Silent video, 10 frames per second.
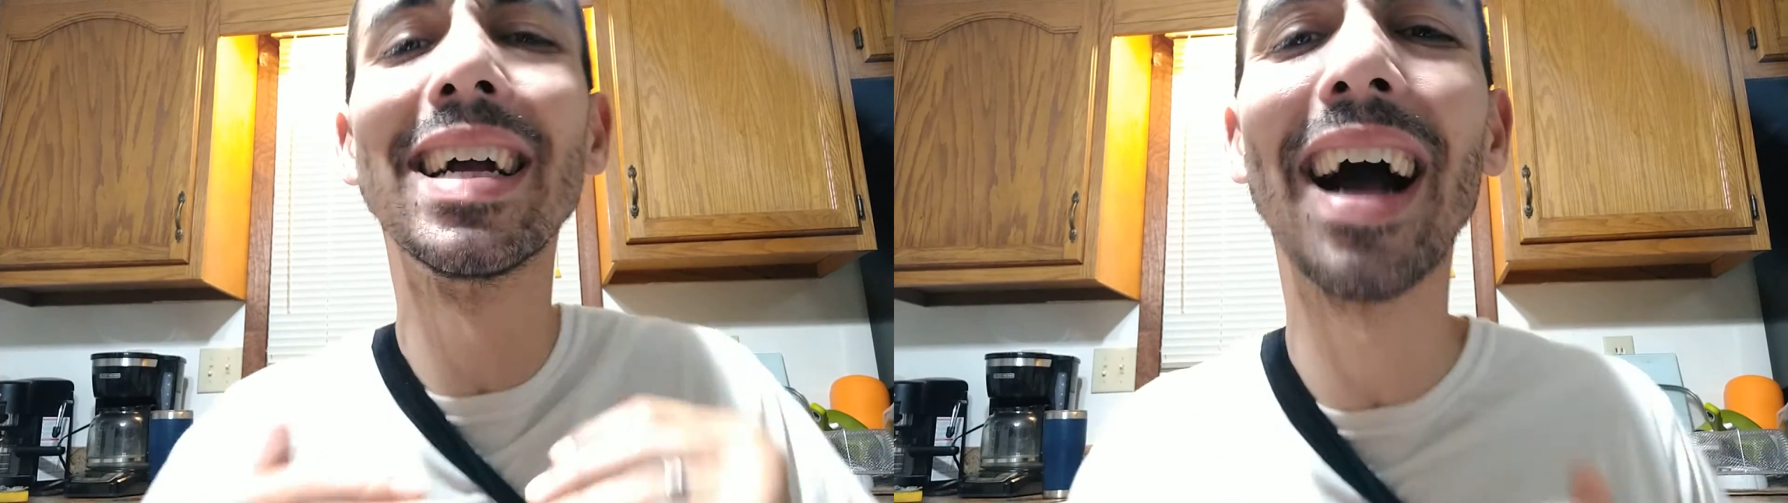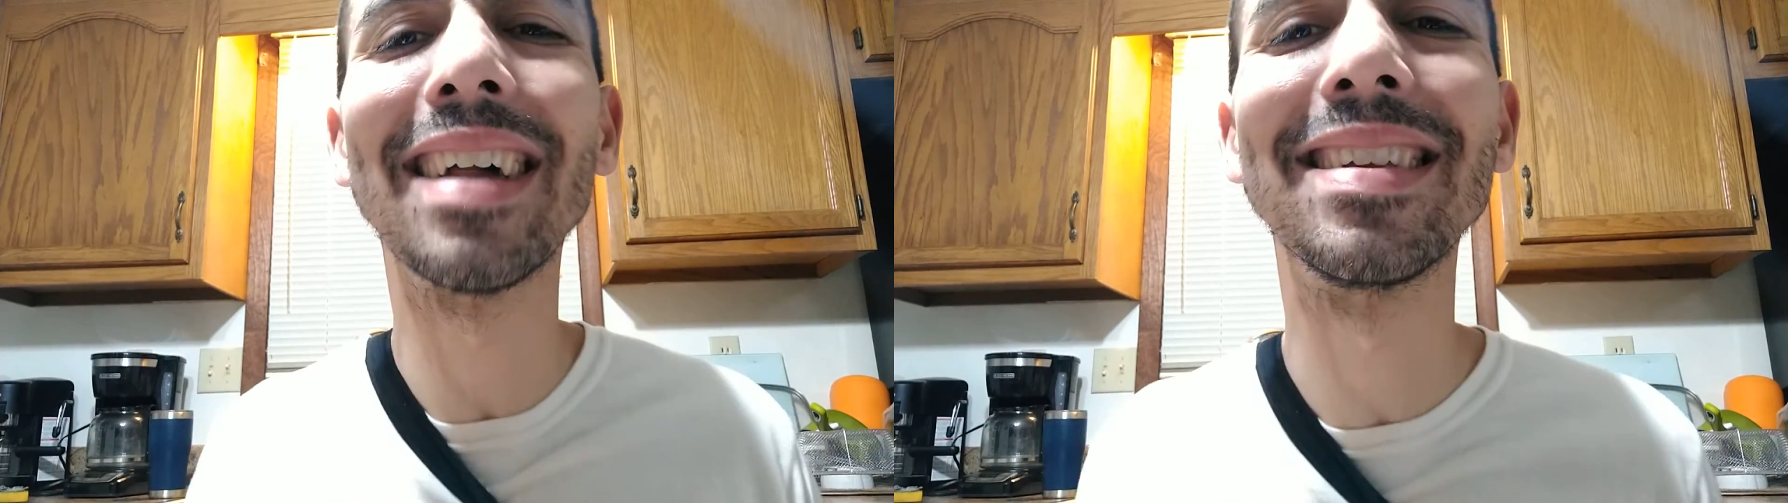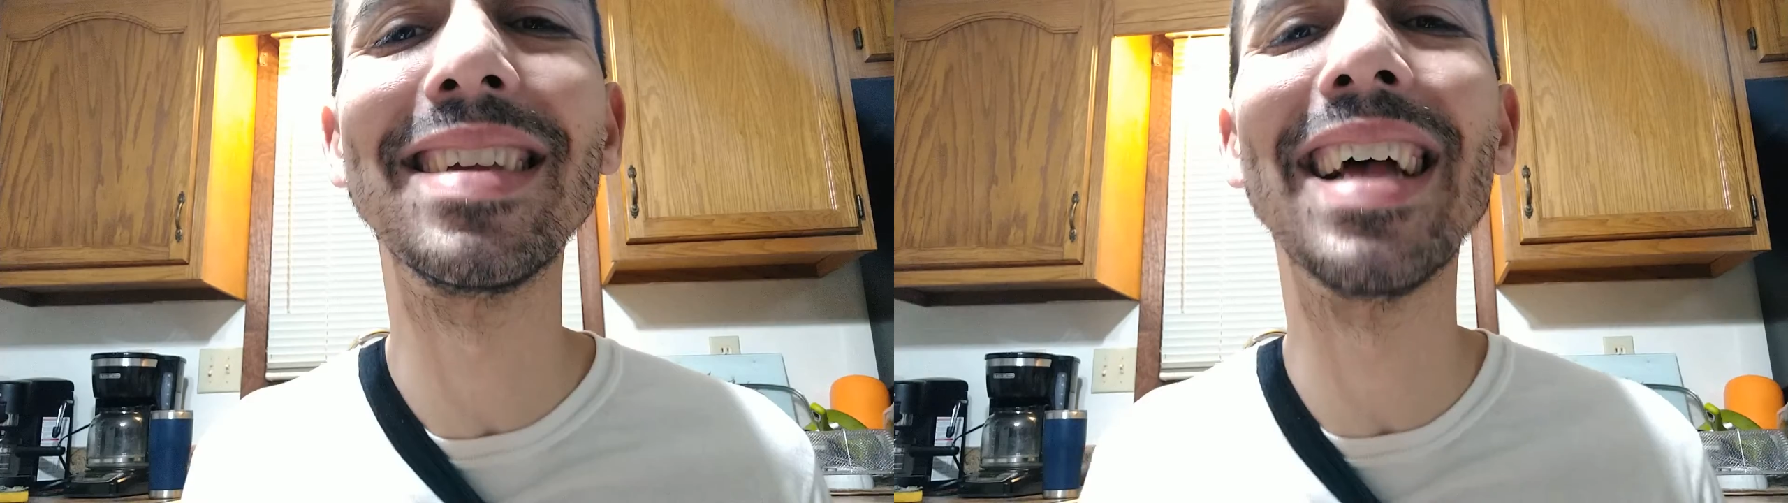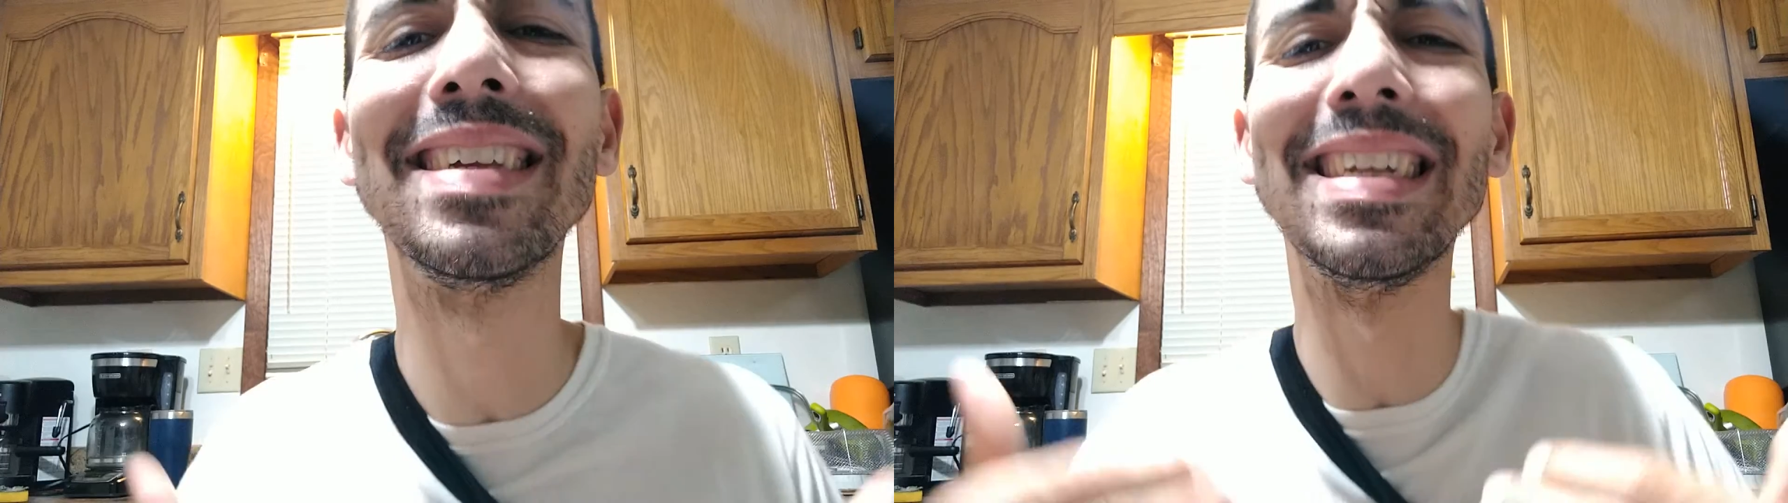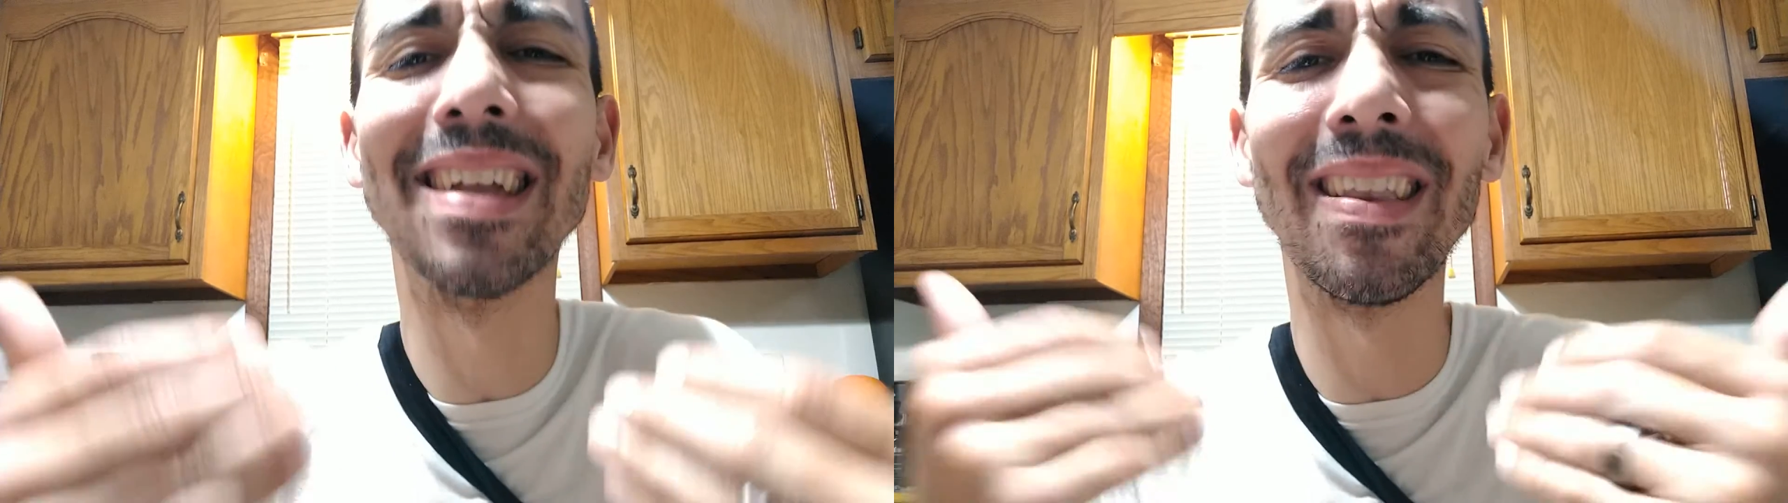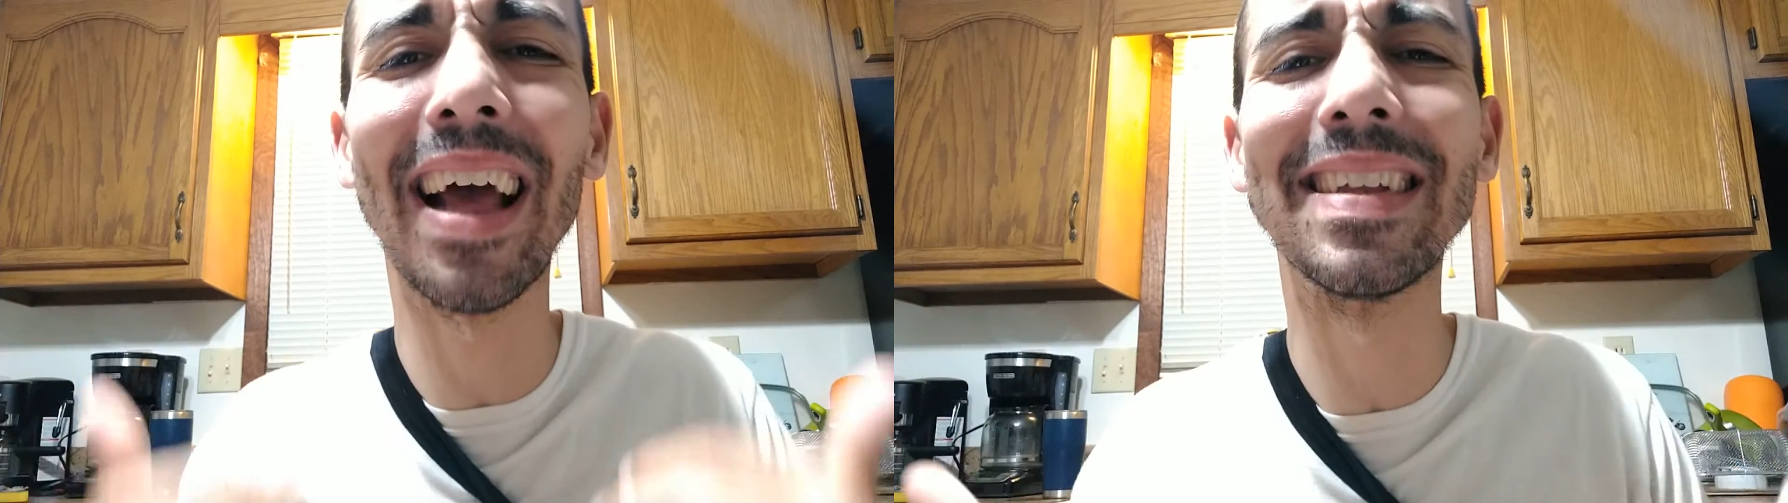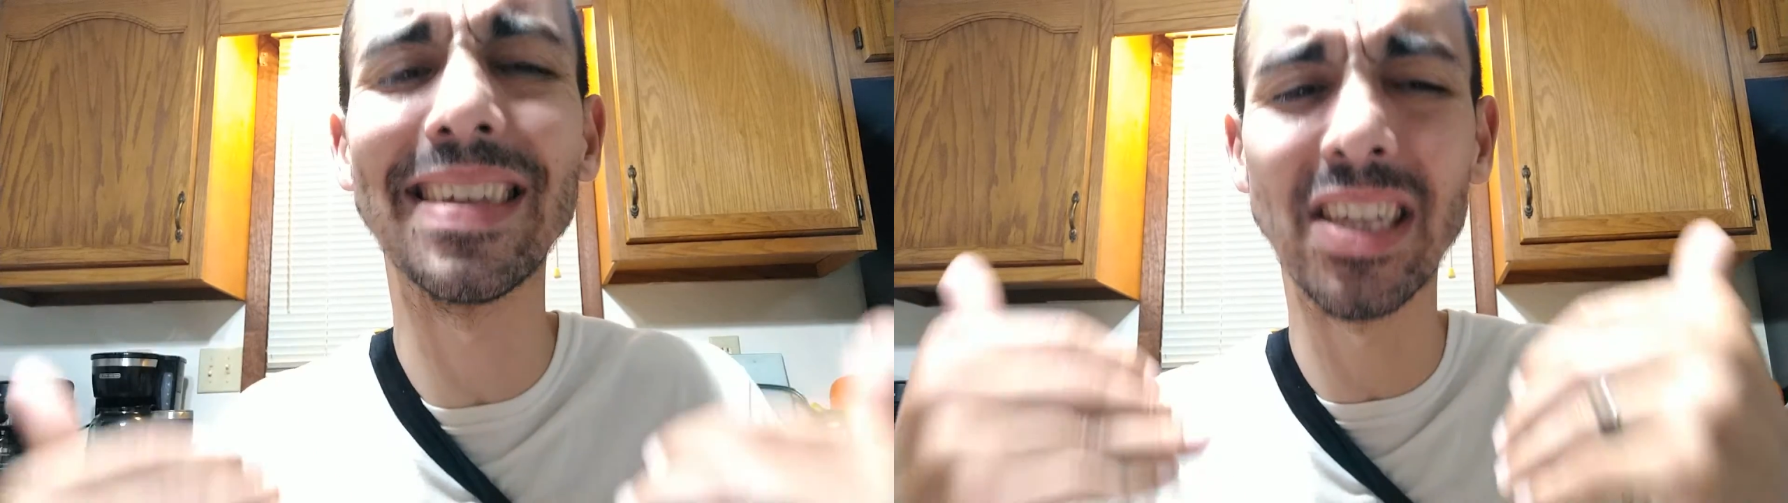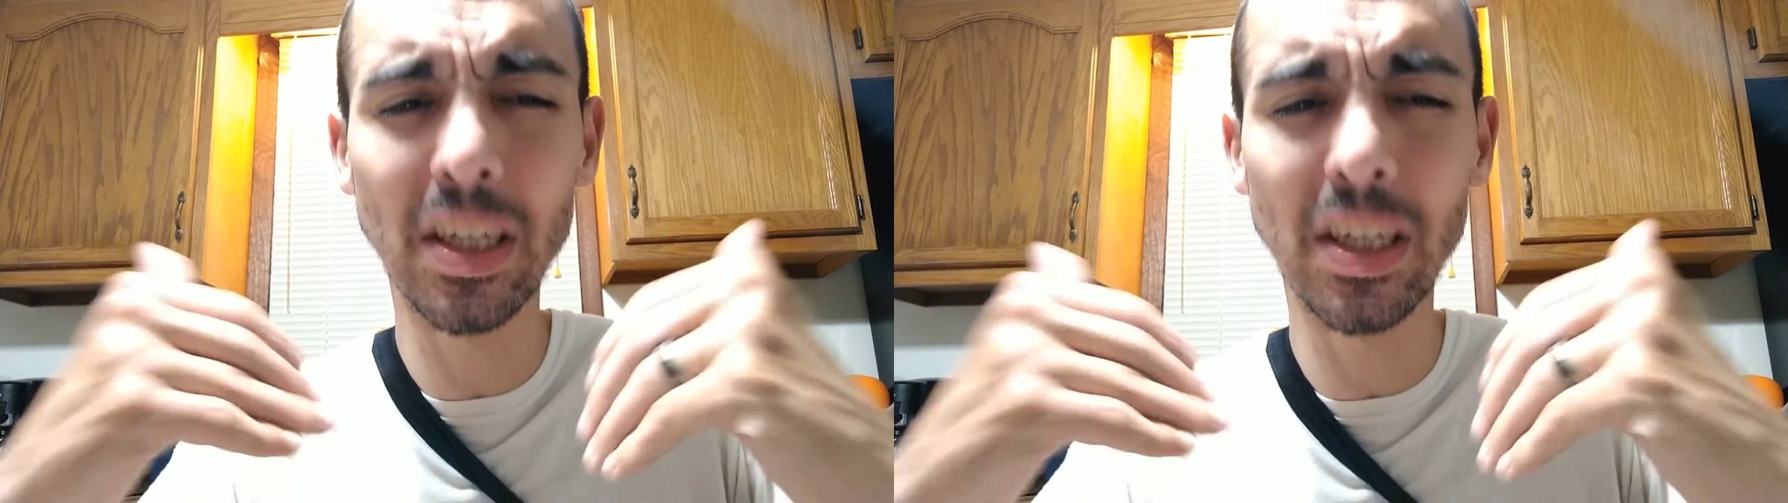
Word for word: God says He delights in